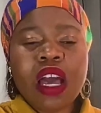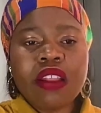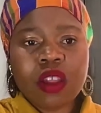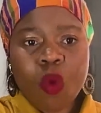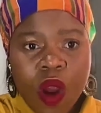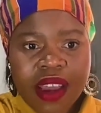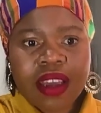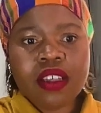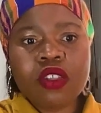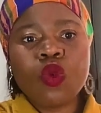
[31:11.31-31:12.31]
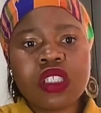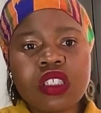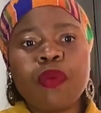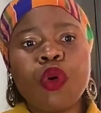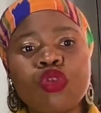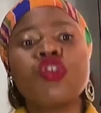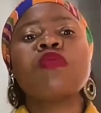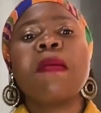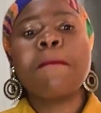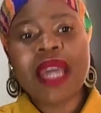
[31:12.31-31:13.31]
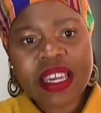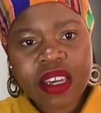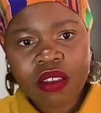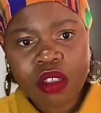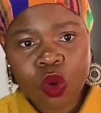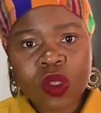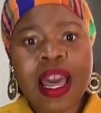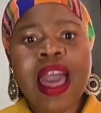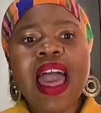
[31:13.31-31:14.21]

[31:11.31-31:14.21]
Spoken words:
and the workers who are supposed to be making those